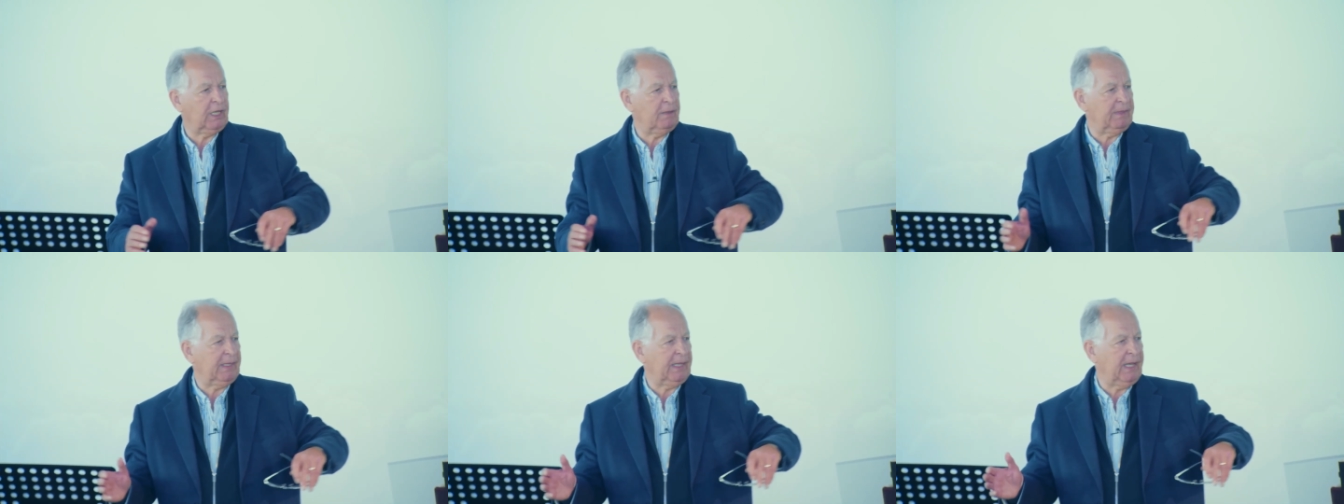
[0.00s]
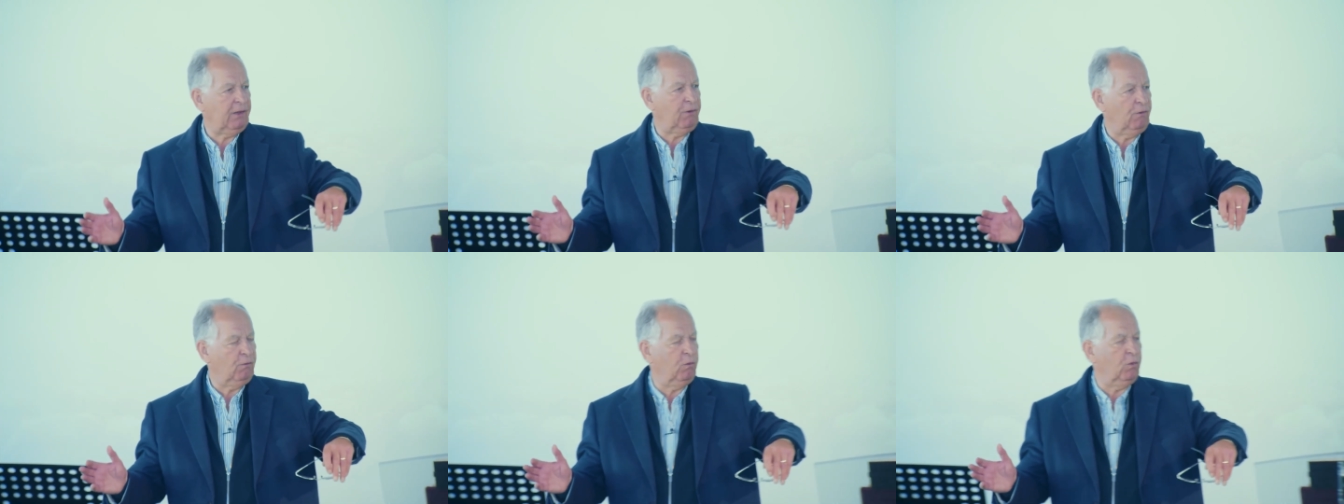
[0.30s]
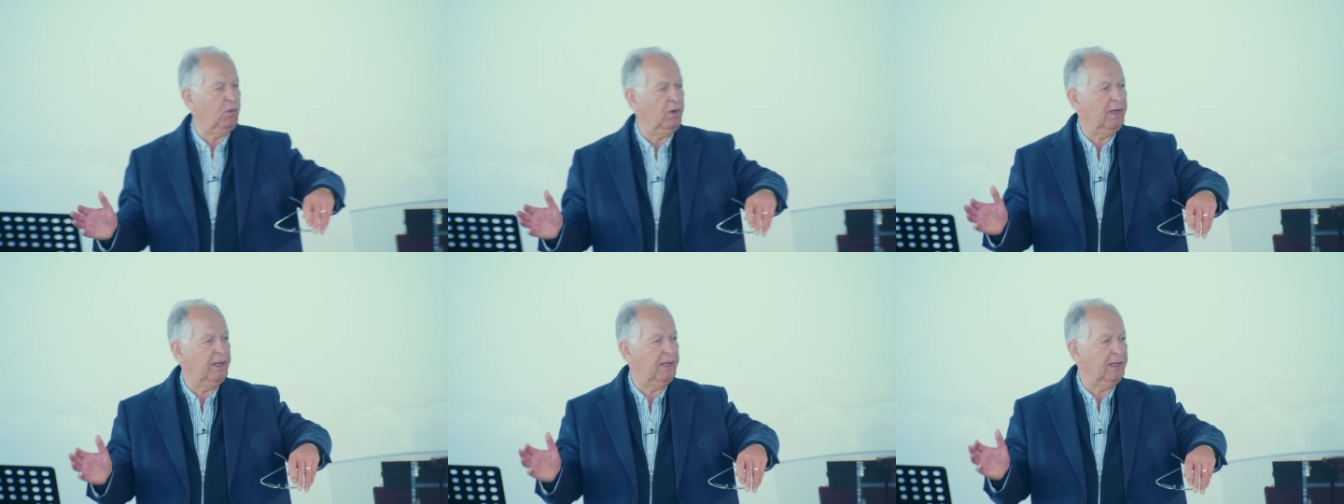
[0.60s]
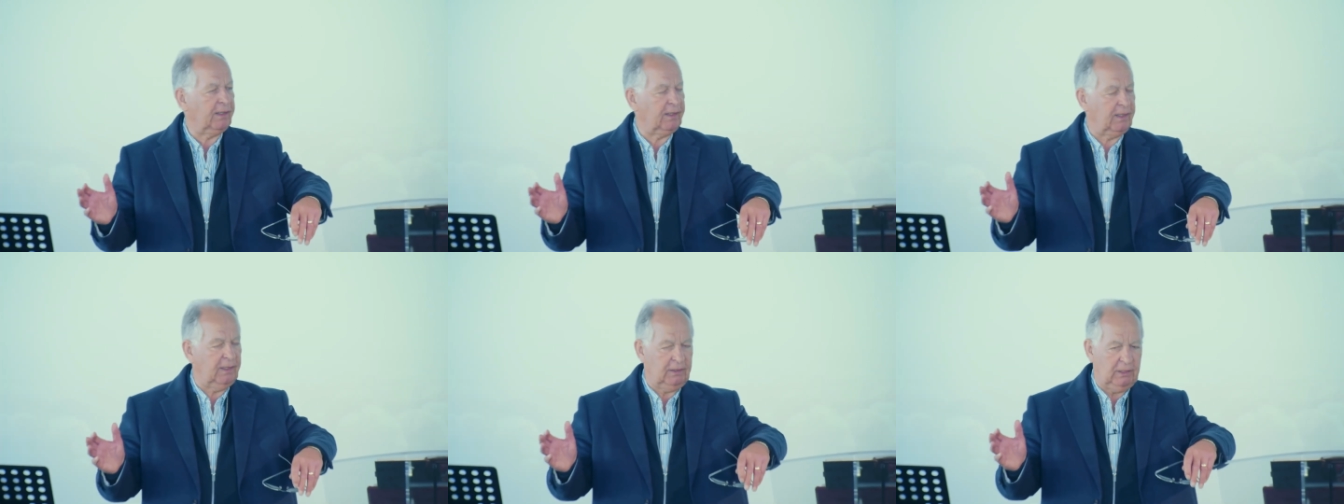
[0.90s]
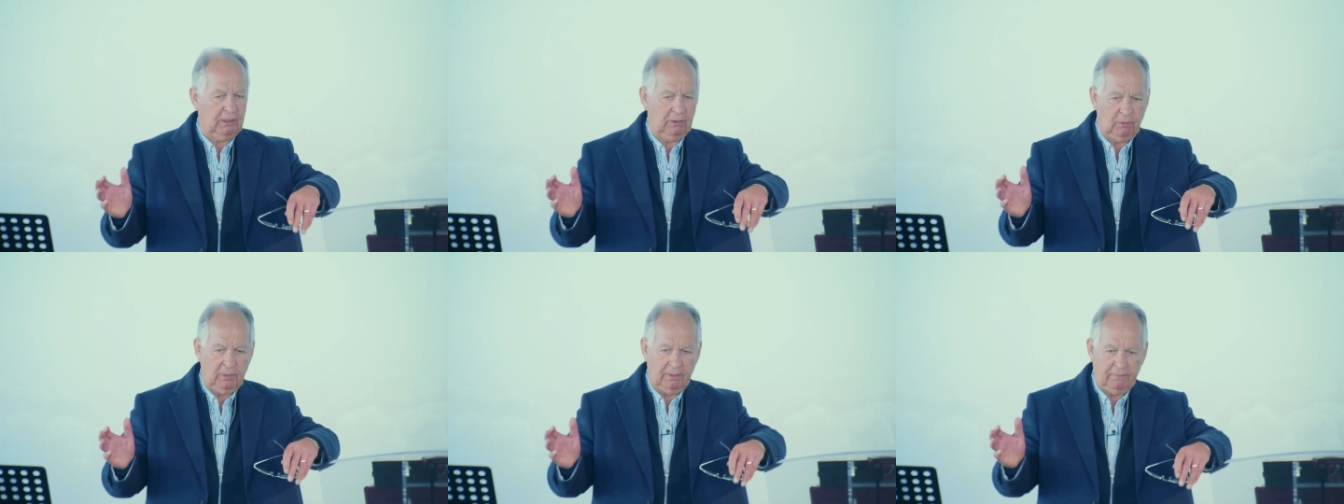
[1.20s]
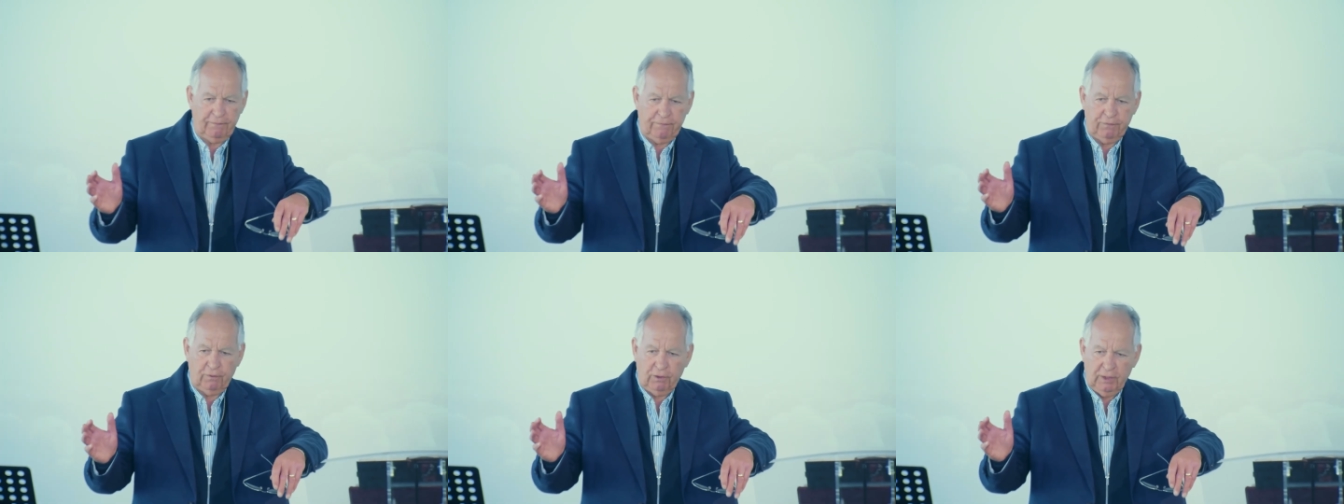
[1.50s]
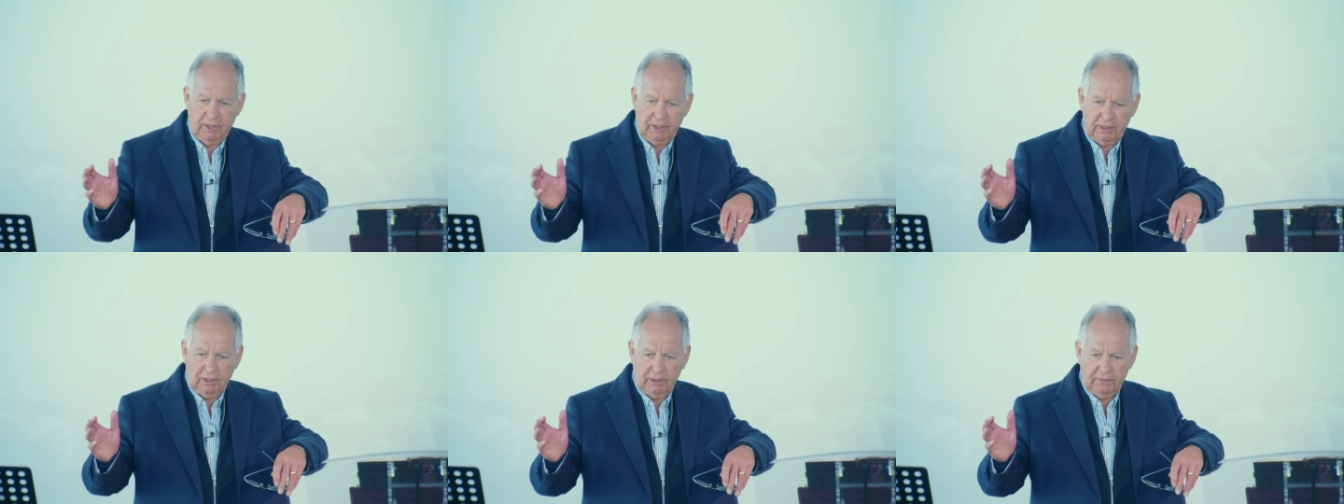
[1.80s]
coming out of work and they were
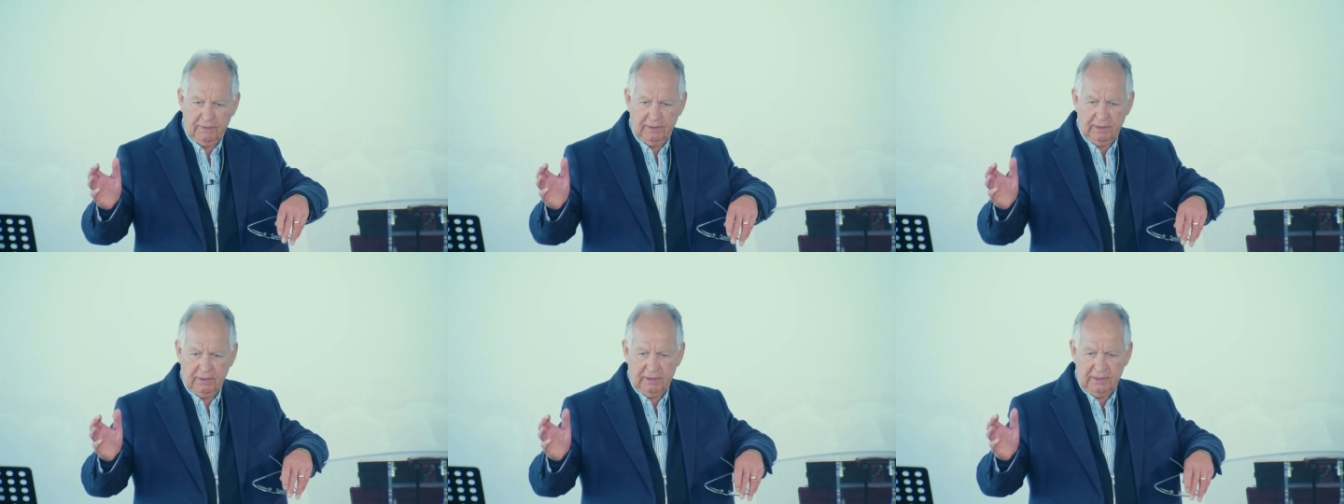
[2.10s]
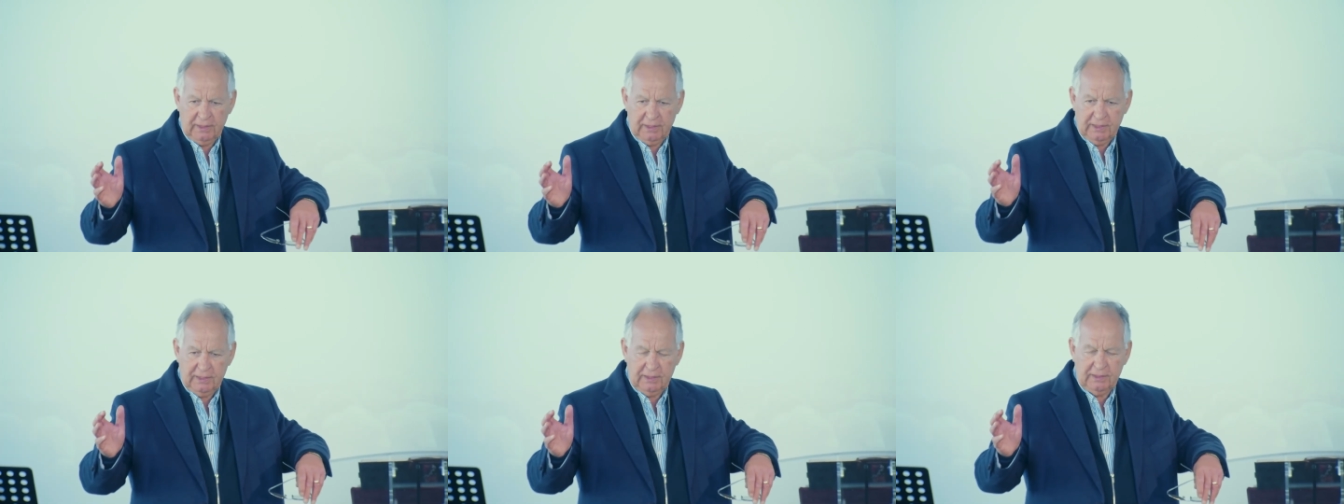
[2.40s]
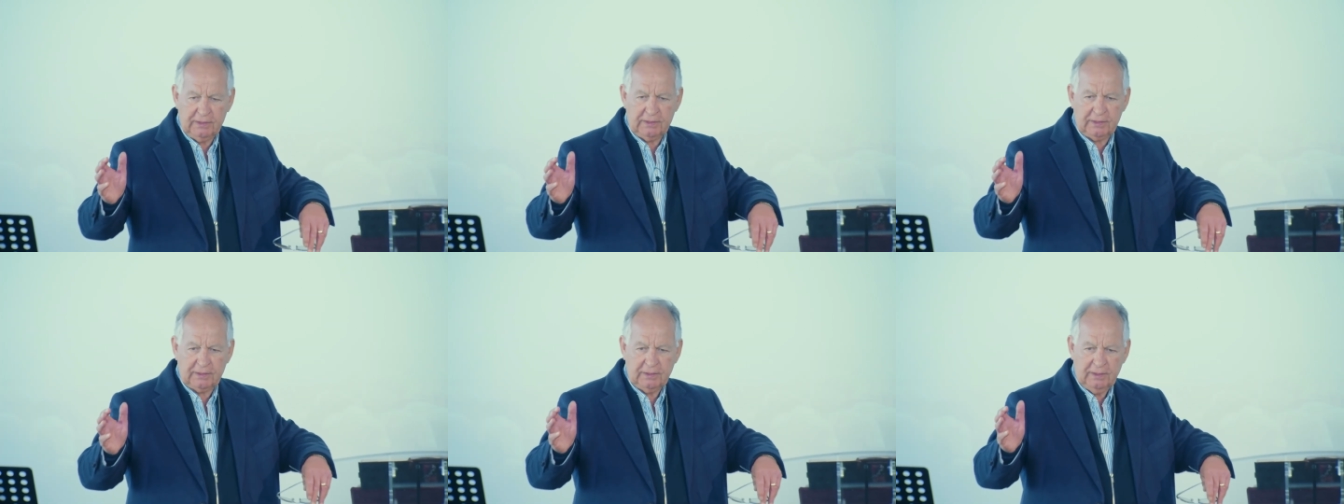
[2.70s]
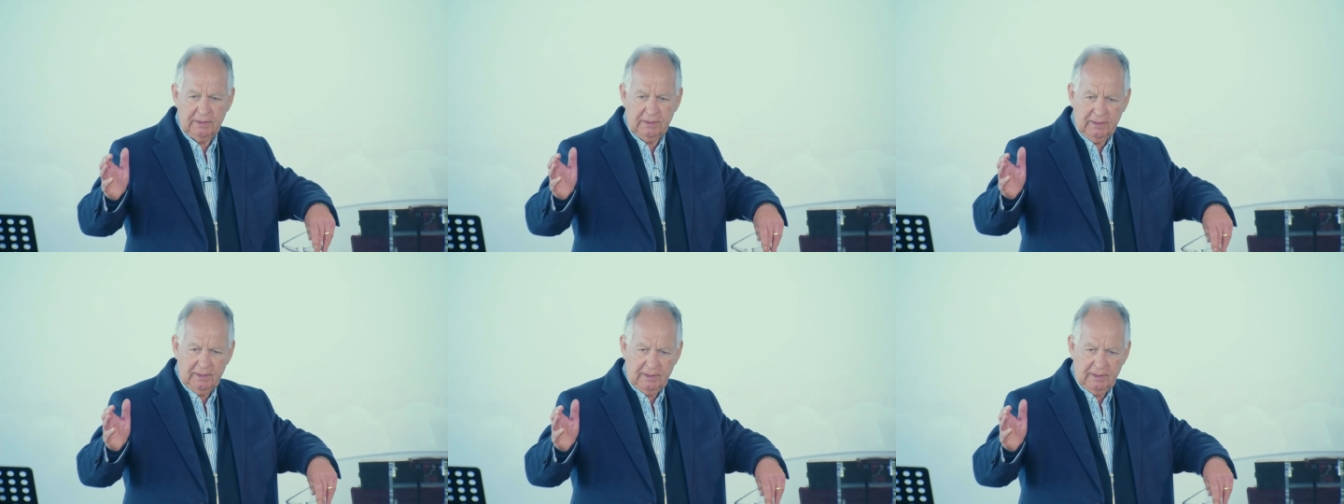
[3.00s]
falling on their knees